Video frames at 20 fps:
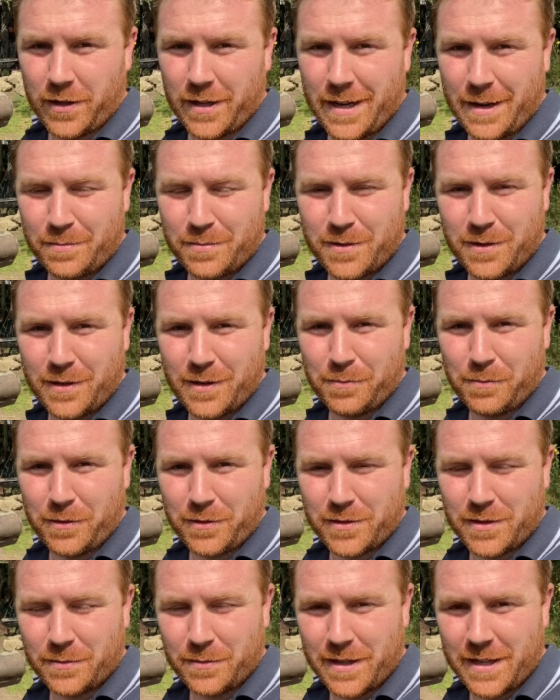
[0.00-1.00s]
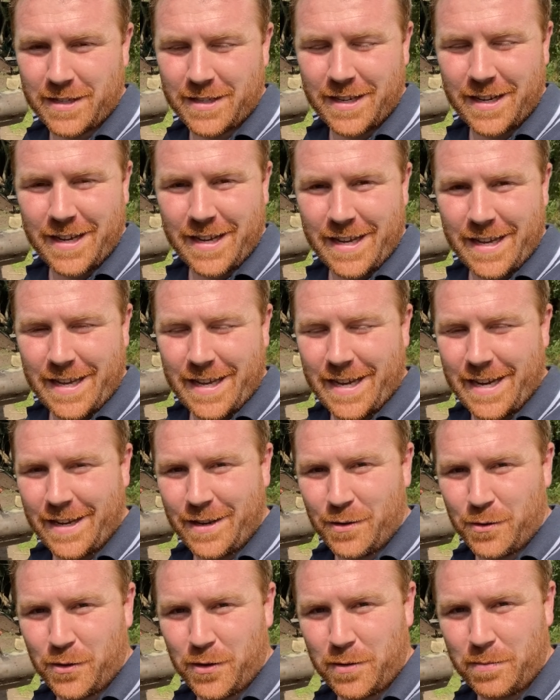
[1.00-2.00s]
You'd absolutely want some of this in
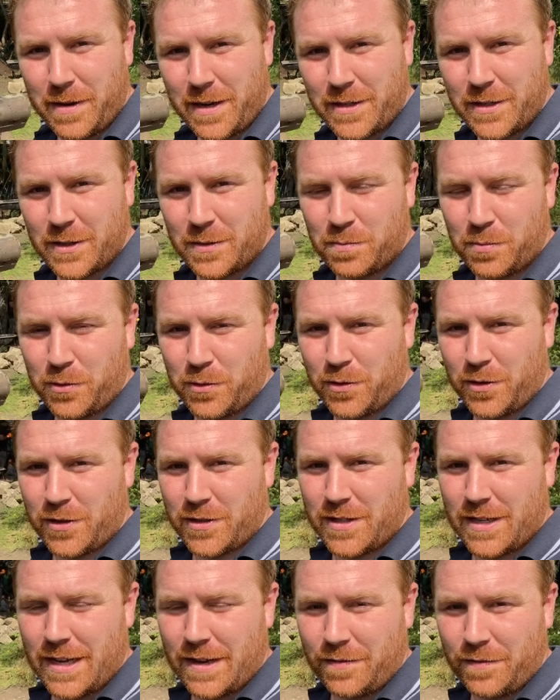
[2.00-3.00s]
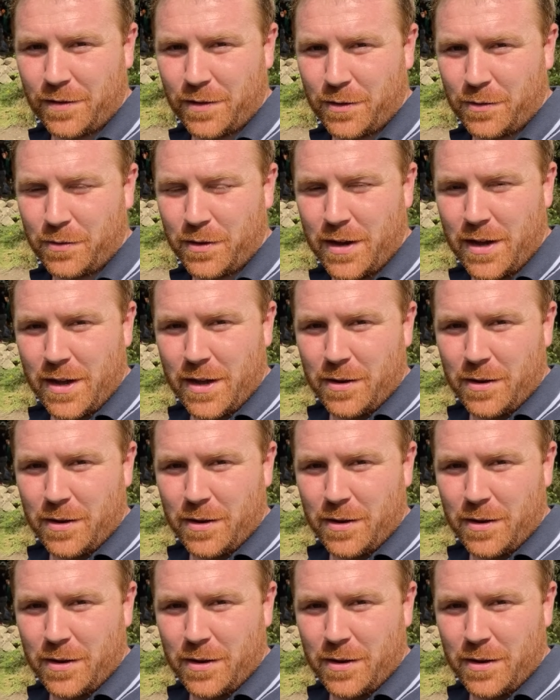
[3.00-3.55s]
your herbaceous borders if you